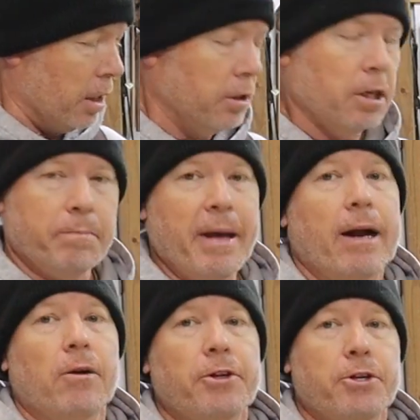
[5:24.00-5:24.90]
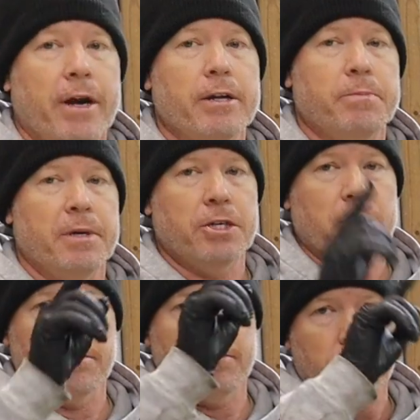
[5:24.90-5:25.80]
Look back on the
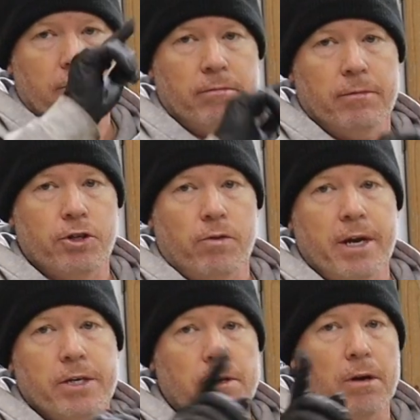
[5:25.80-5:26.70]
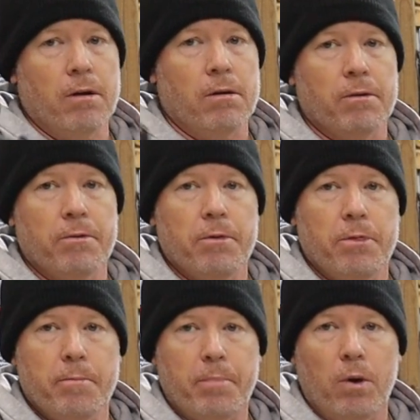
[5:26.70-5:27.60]
transmission, traced all
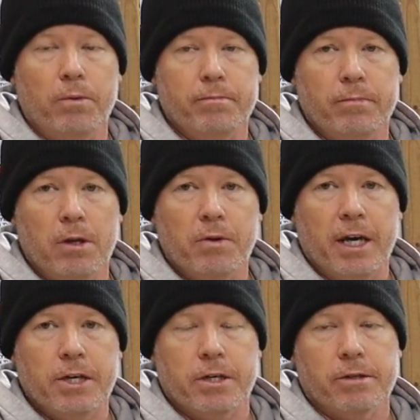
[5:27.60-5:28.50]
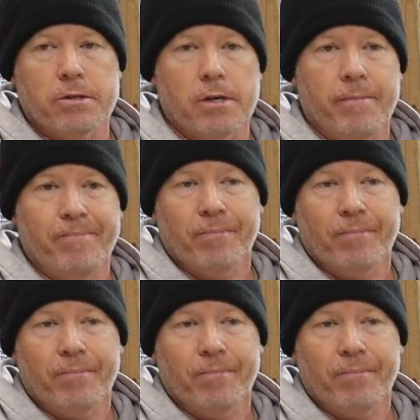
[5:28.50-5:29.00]
the bolt locations.